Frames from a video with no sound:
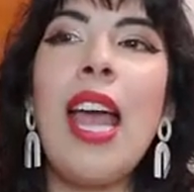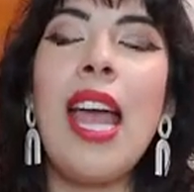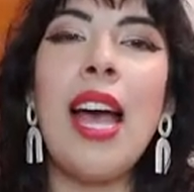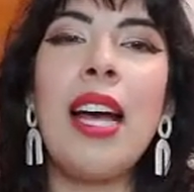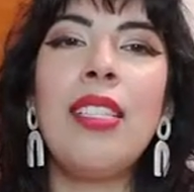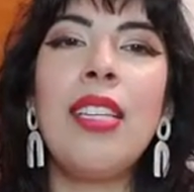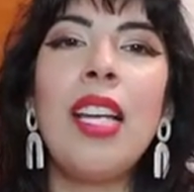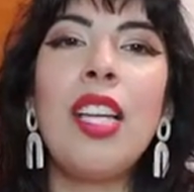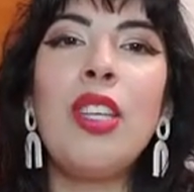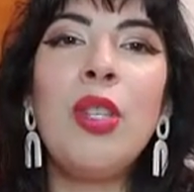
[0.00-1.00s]
and
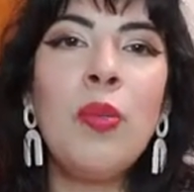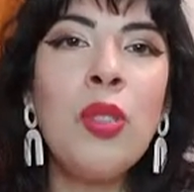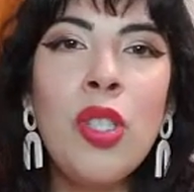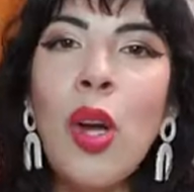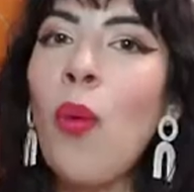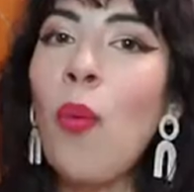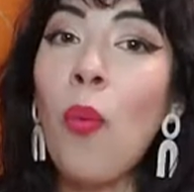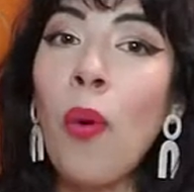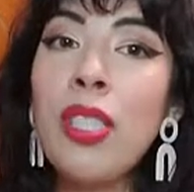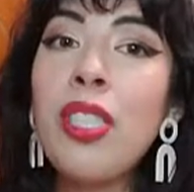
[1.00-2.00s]
you don't
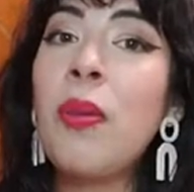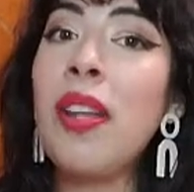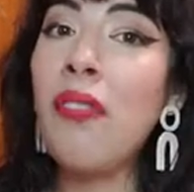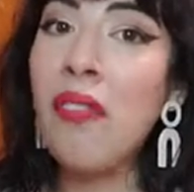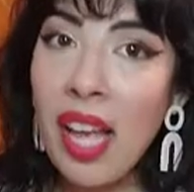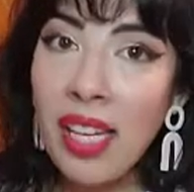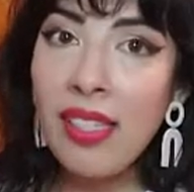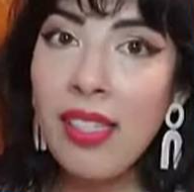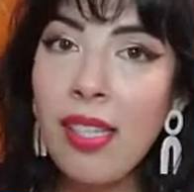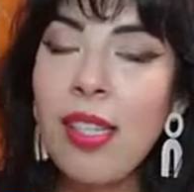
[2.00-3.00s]
want to
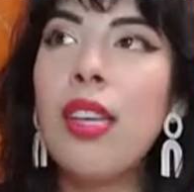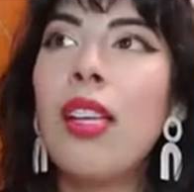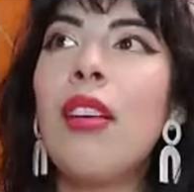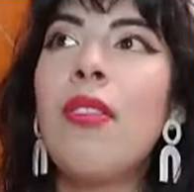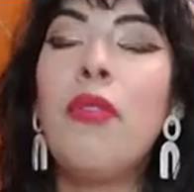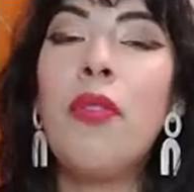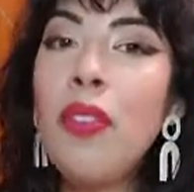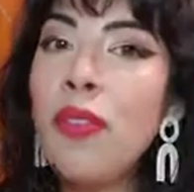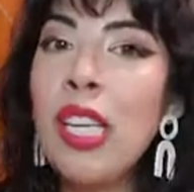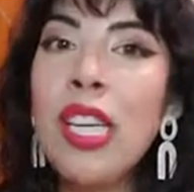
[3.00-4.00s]
invest
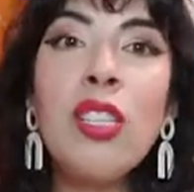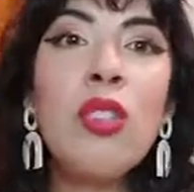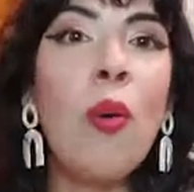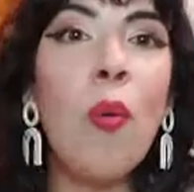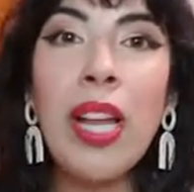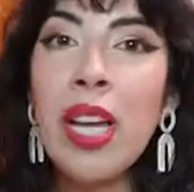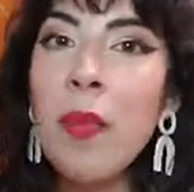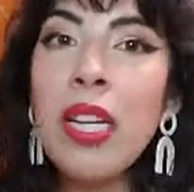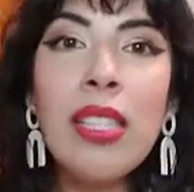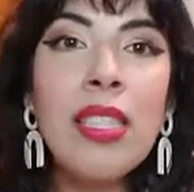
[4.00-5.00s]
15, 20
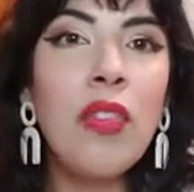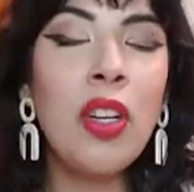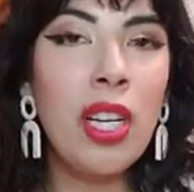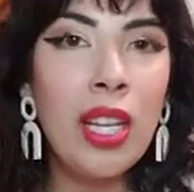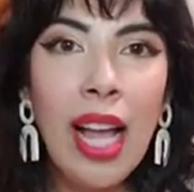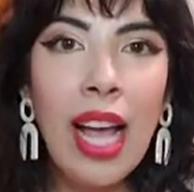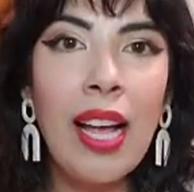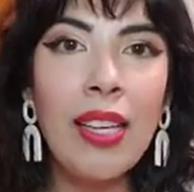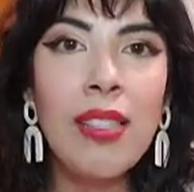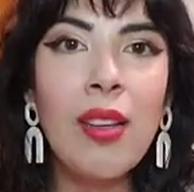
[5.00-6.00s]
minutes of your
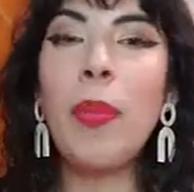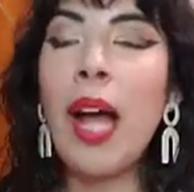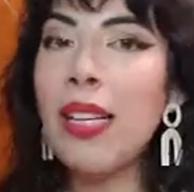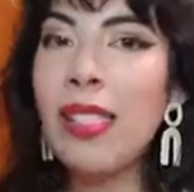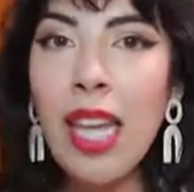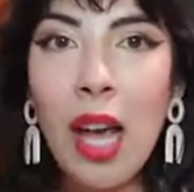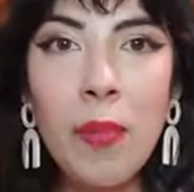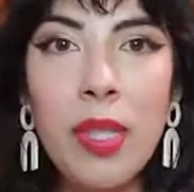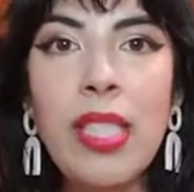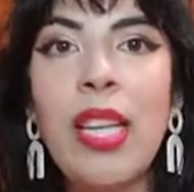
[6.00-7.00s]
class passing out
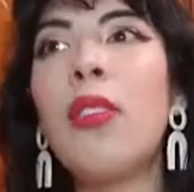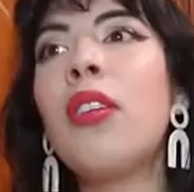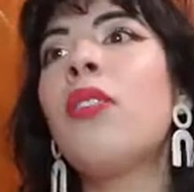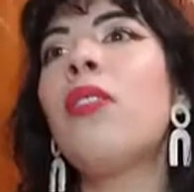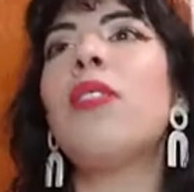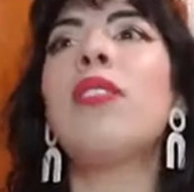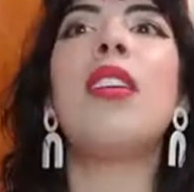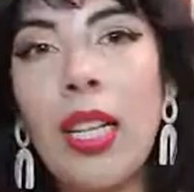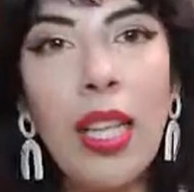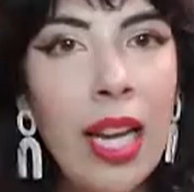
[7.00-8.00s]
materials,
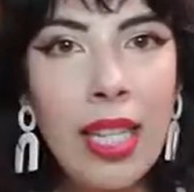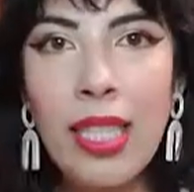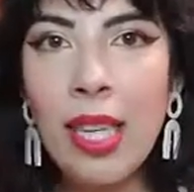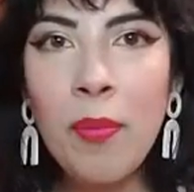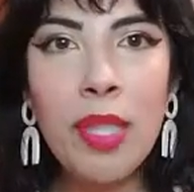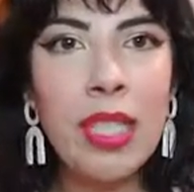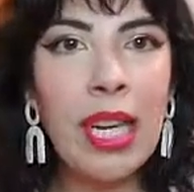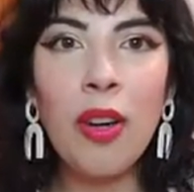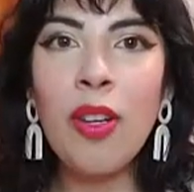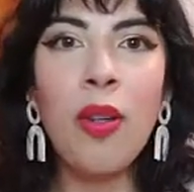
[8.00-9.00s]
collecting
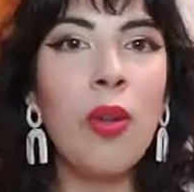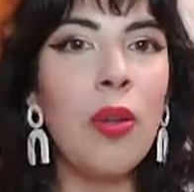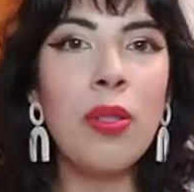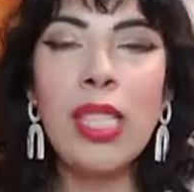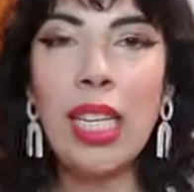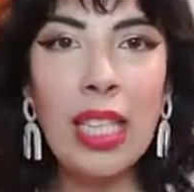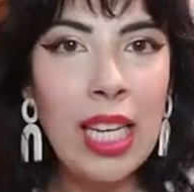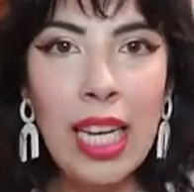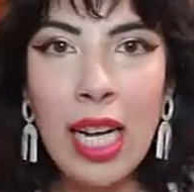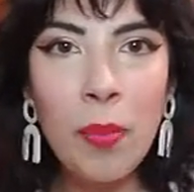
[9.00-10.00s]
materials,
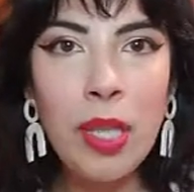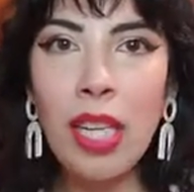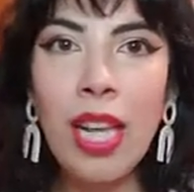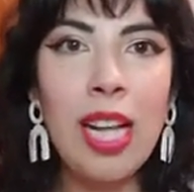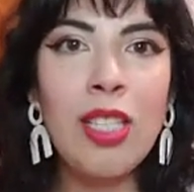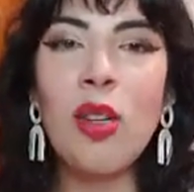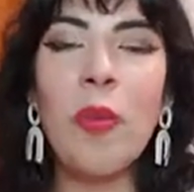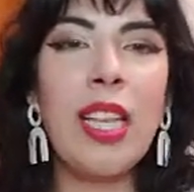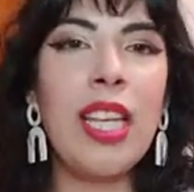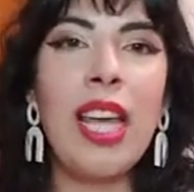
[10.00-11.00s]
cleaning up the classroom
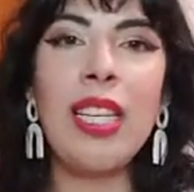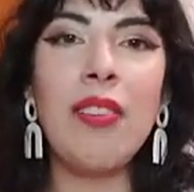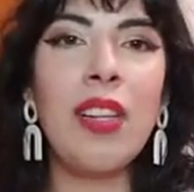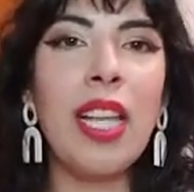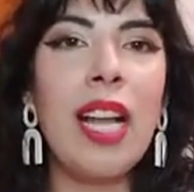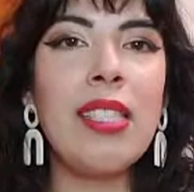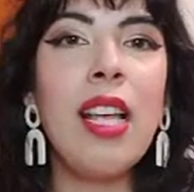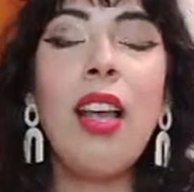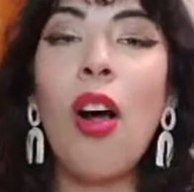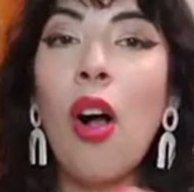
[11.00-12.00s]
at the end of class.
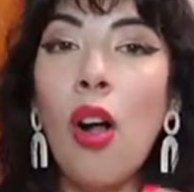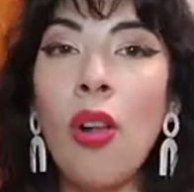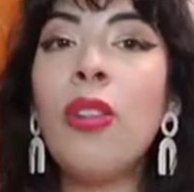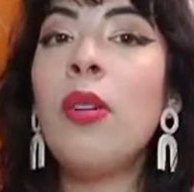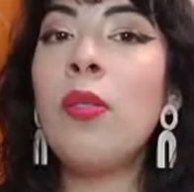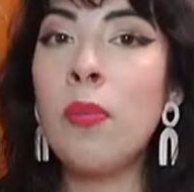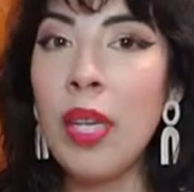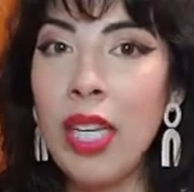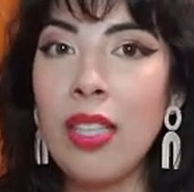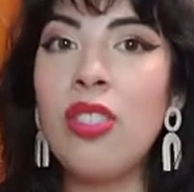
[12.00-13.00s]
All those
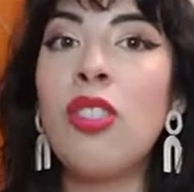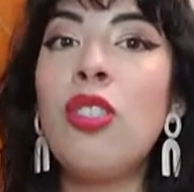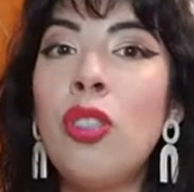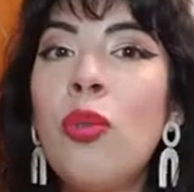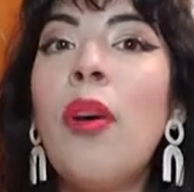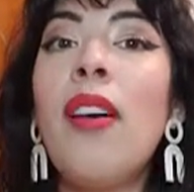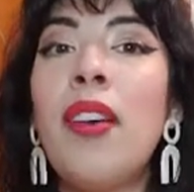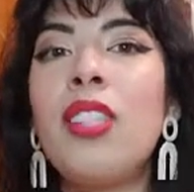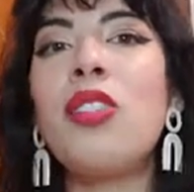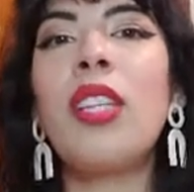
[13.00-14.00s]
minutes do
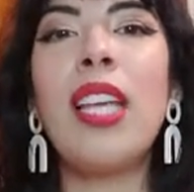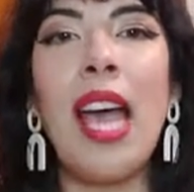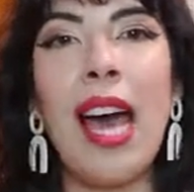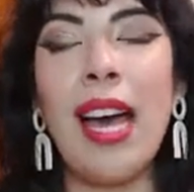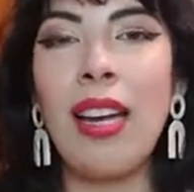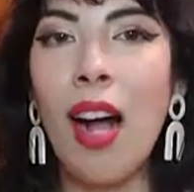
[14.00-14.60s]
eventually add